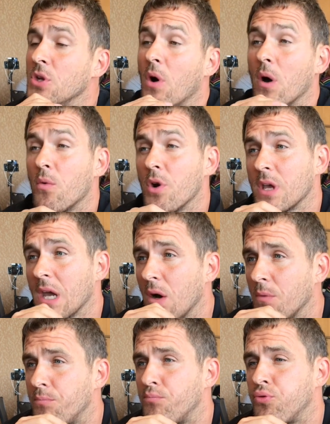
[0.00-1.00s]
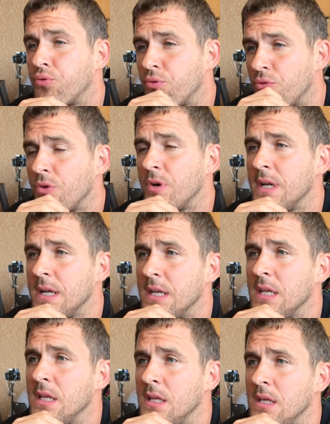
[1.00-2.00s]
I work out
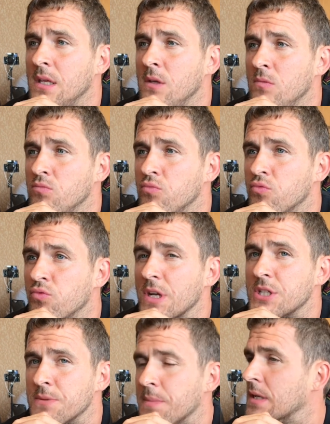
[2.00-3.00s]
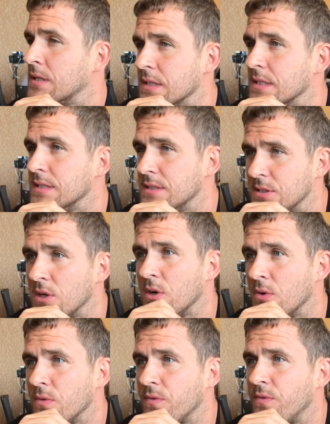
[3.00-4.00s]
pretty regimentally,
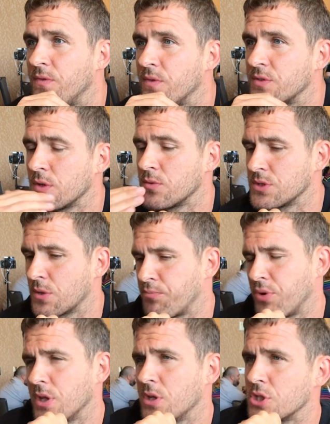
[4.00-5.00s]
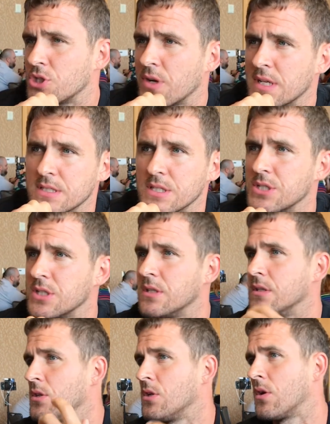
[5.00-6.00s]
so it was a pretty good transition,
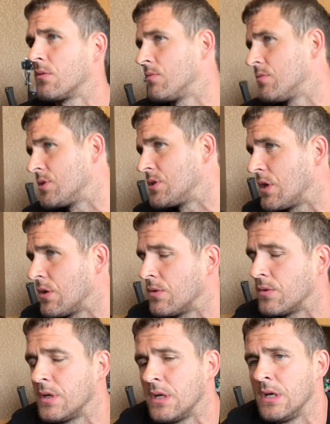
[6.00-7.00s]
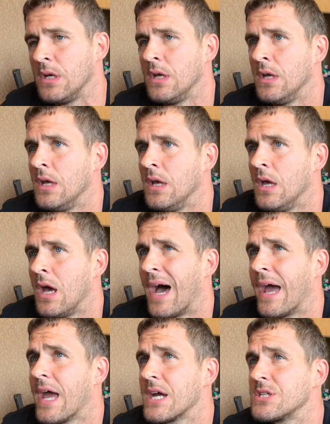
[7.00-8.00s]
So
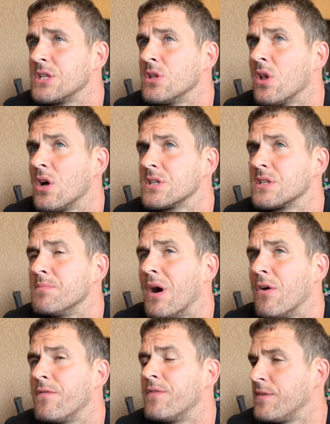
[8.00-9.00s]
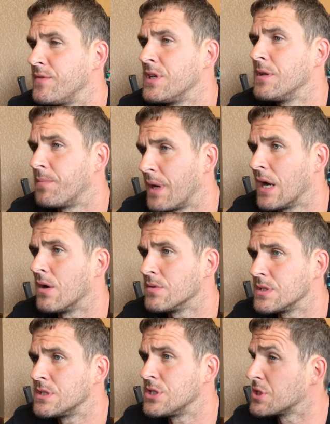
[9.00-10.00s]
I actually lost about 15
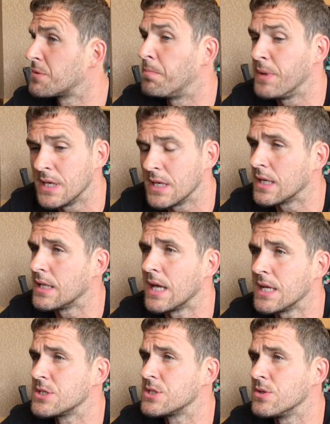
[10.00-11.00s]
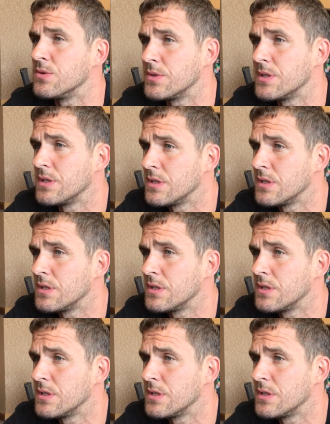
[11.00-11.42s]
pounds just being in that suit.